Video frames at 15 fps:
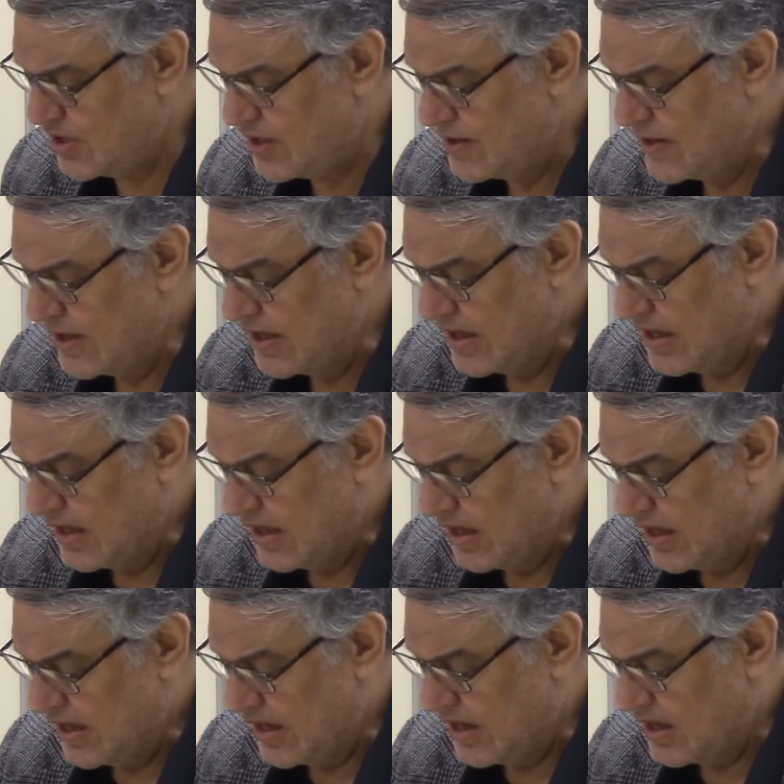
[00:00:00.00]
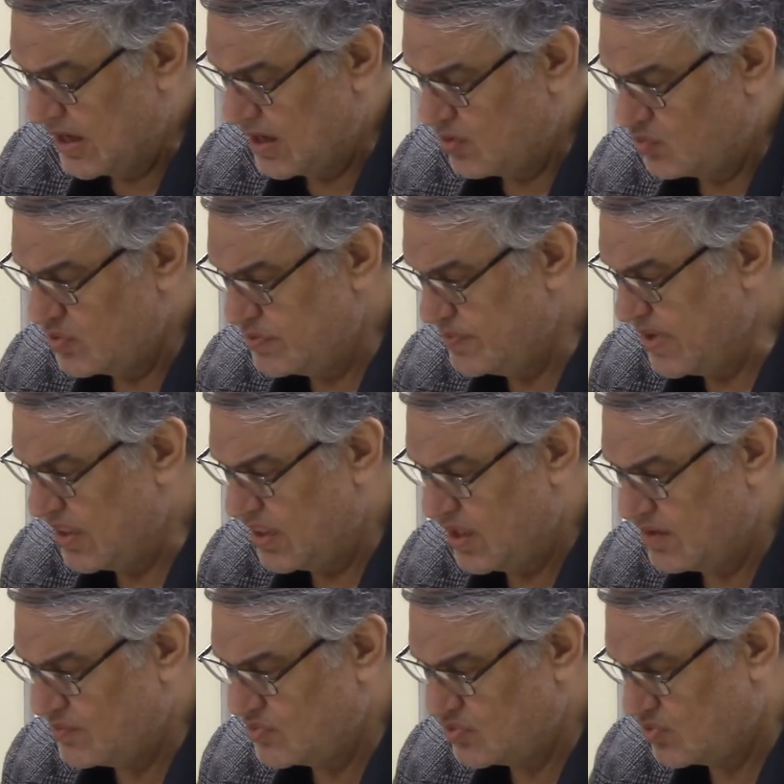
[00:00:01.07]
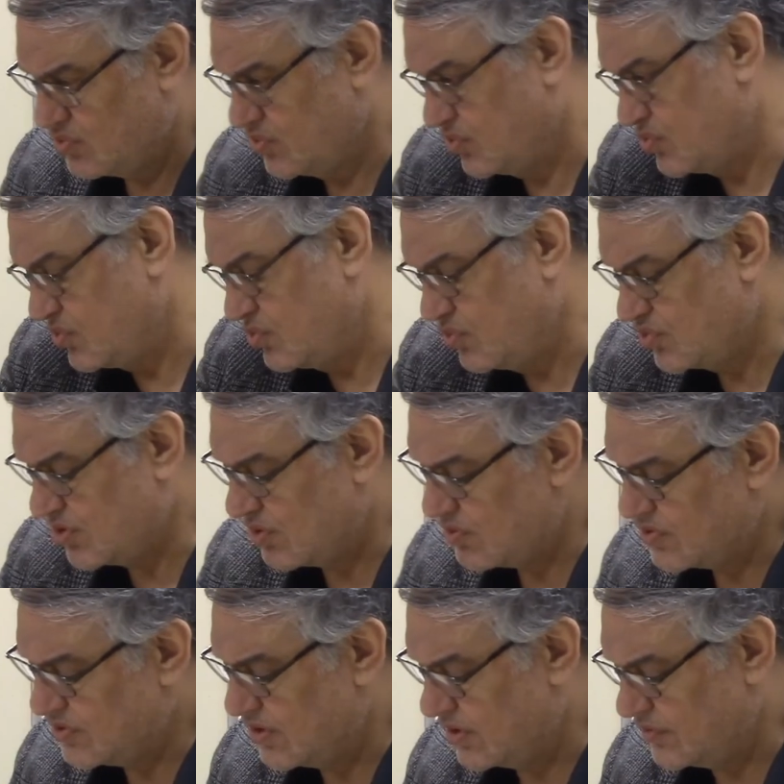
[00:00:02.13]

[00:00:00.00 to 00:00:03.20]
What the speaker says: and we met them, so we introduced ourselves to them.